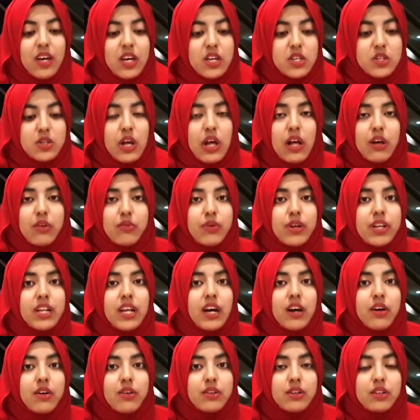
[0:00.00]
So I'll read
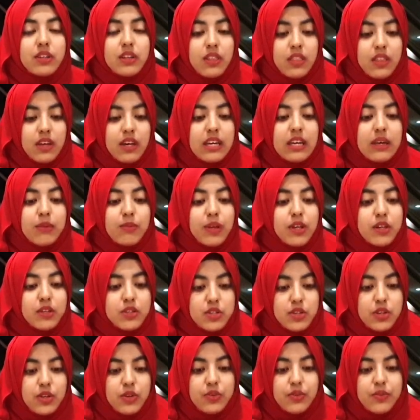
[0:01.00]
out the email
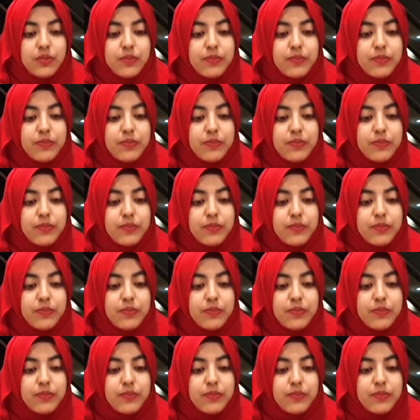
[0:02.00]
to you.